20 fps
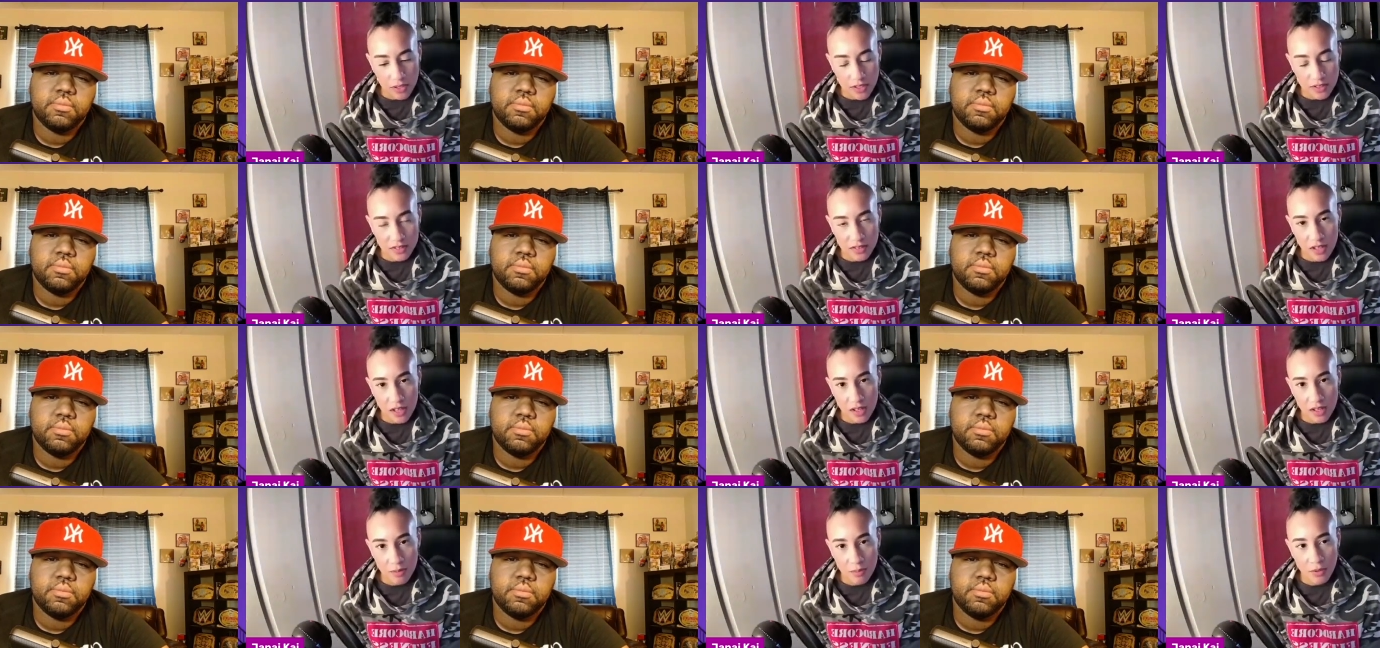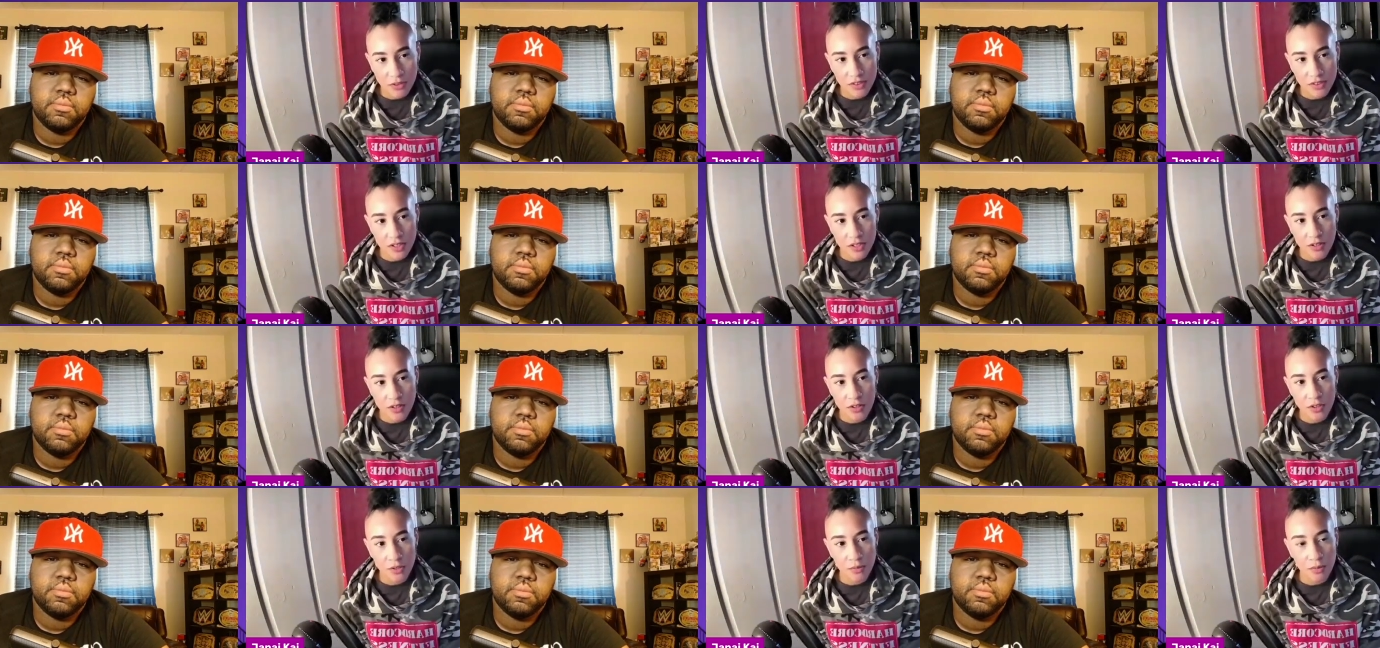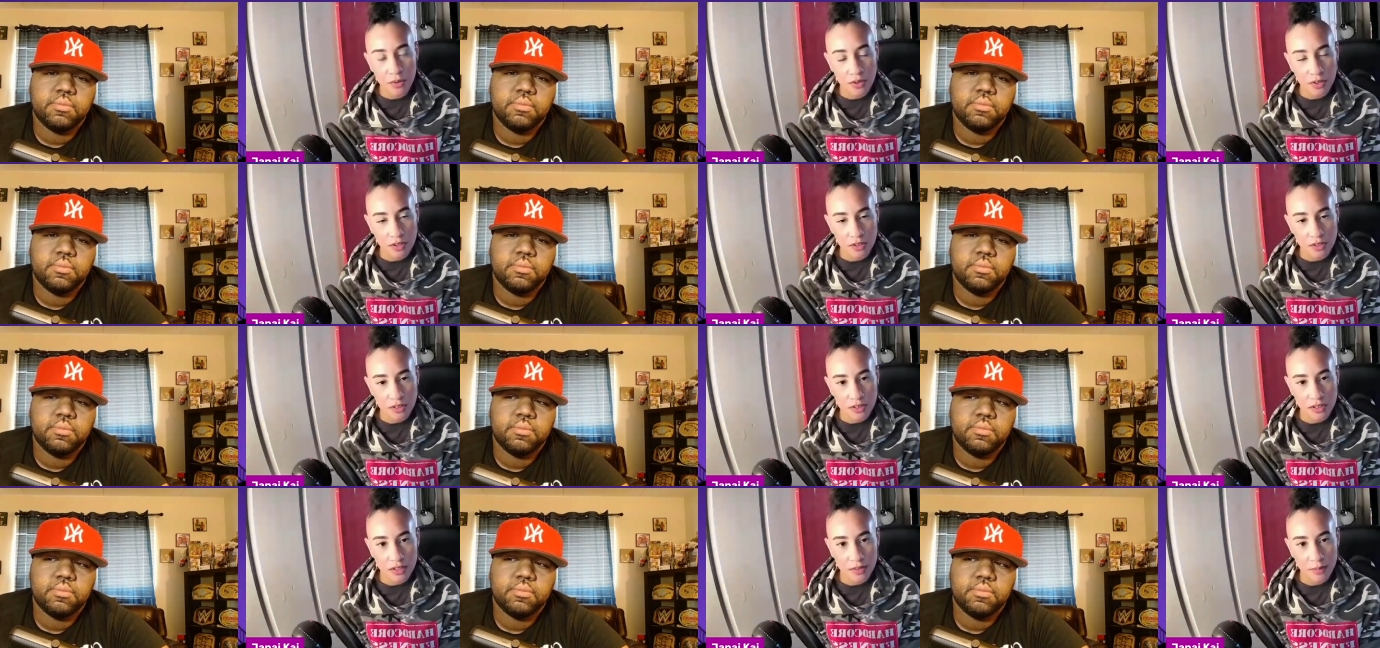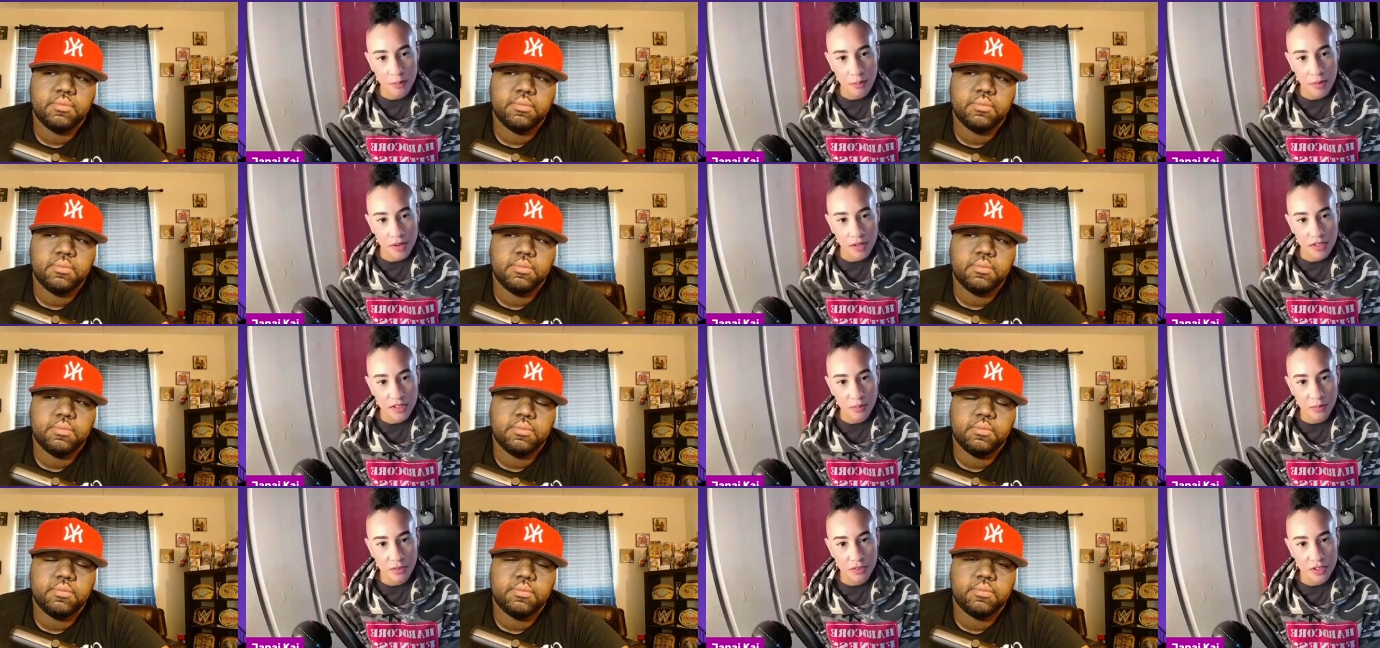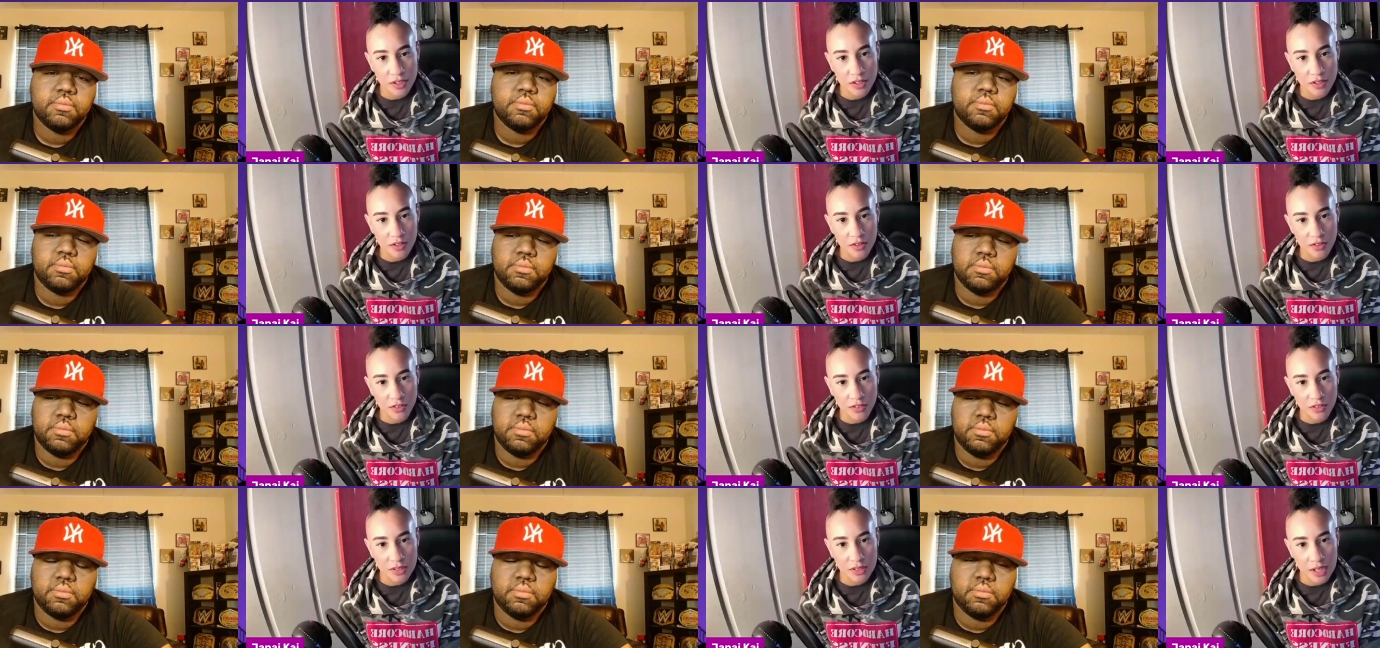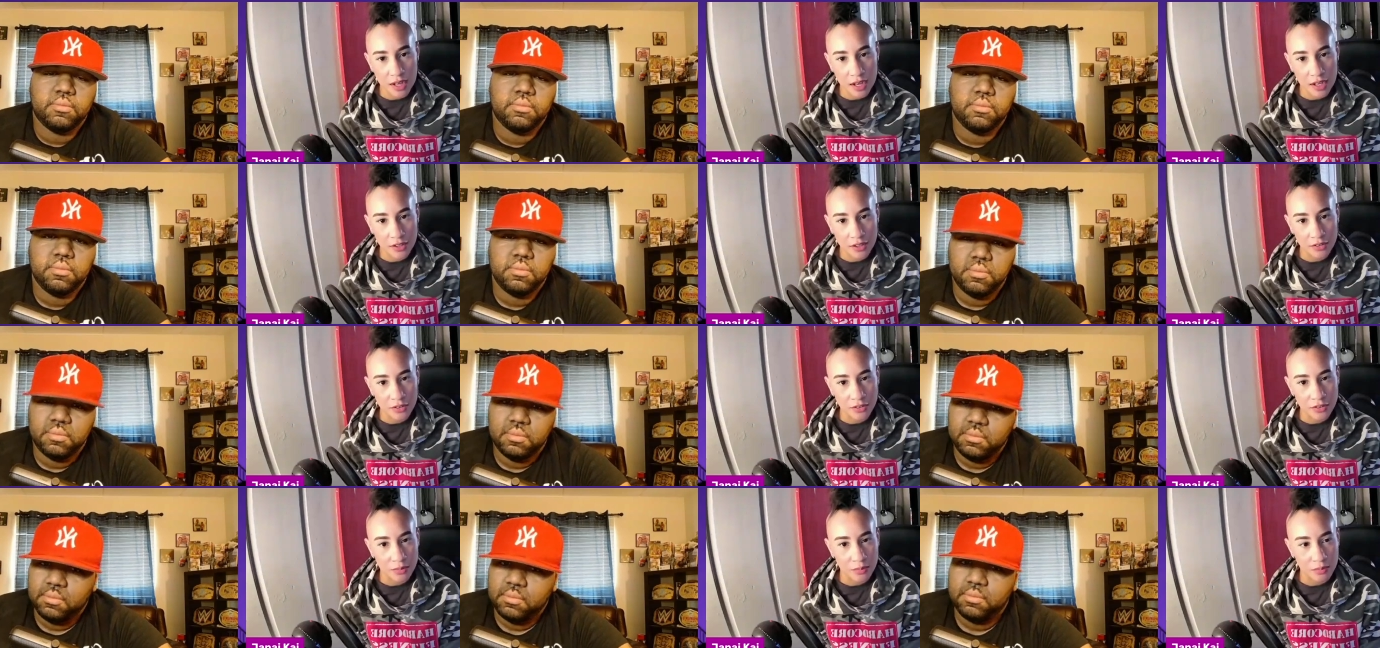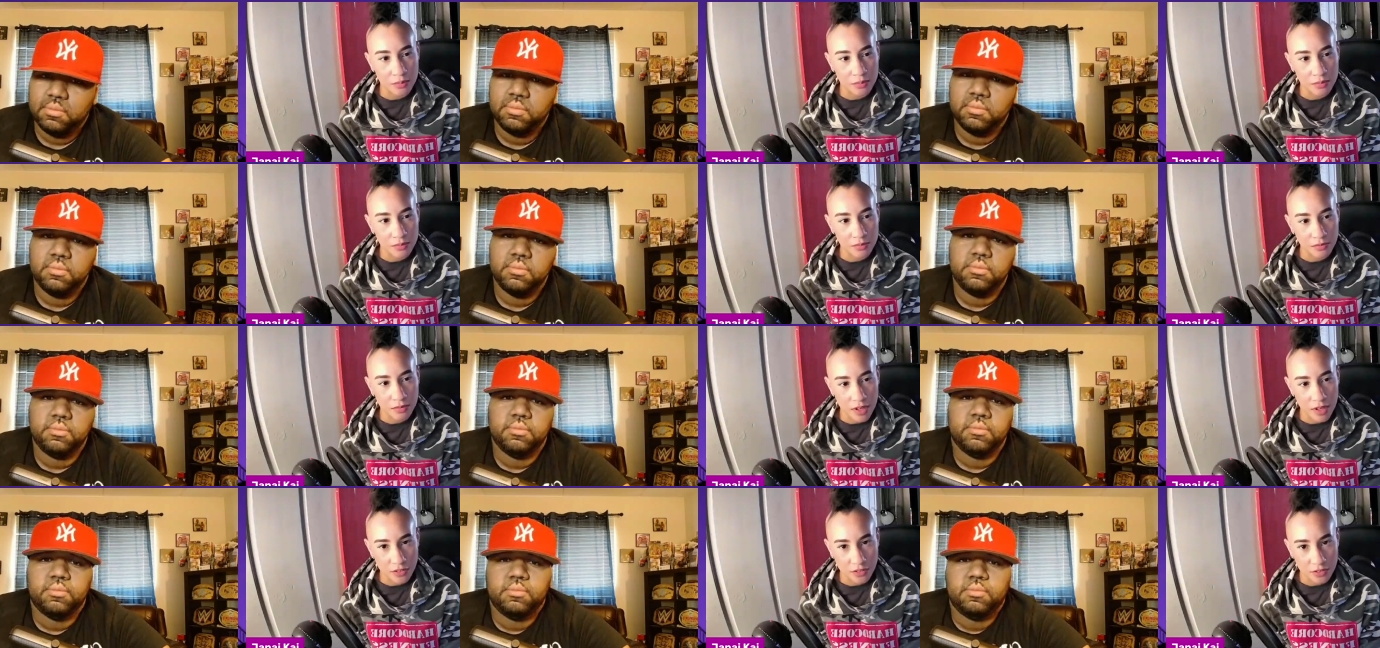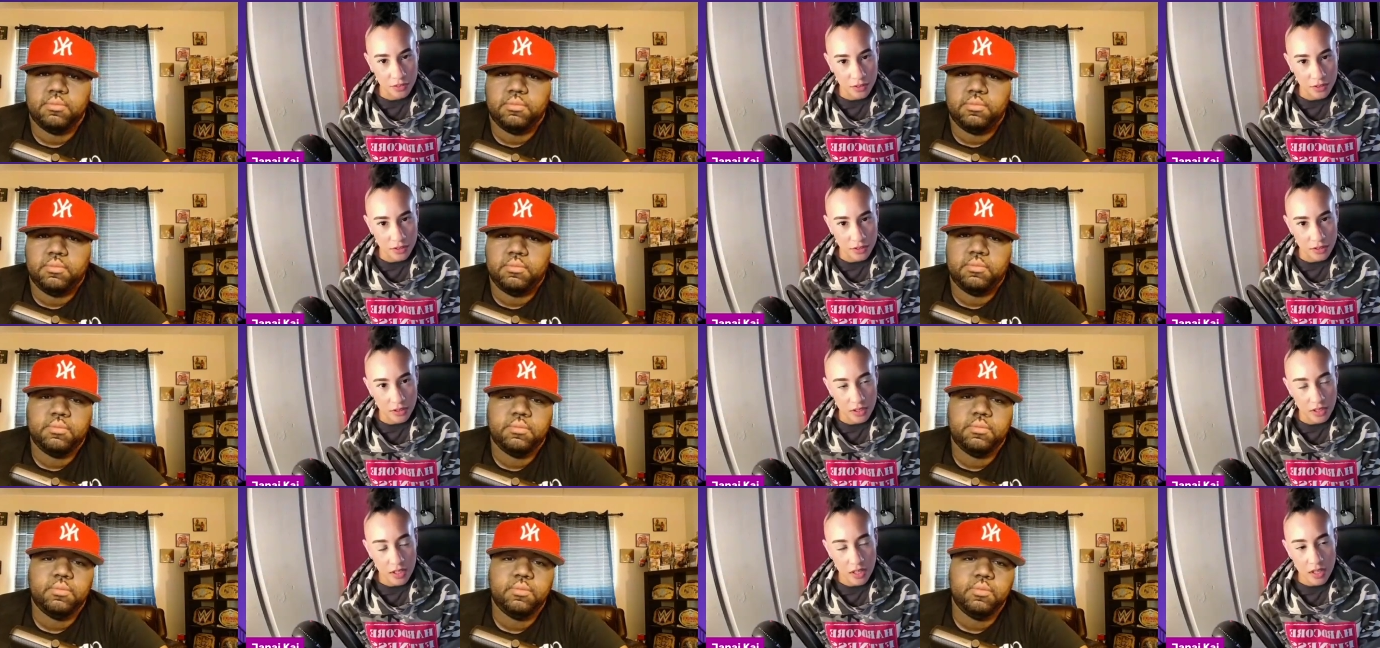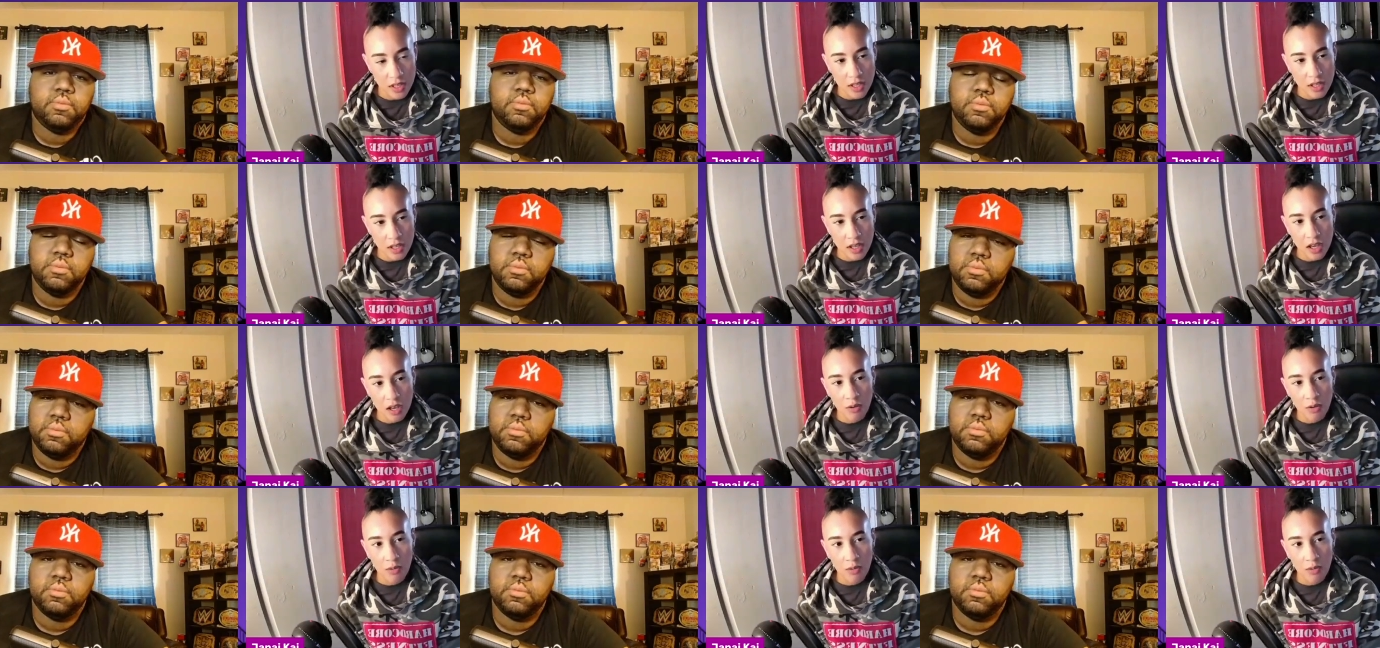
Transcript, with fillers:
Speaker 1: it's not a particular person but it's a particular styled wrestler Mm-hmm.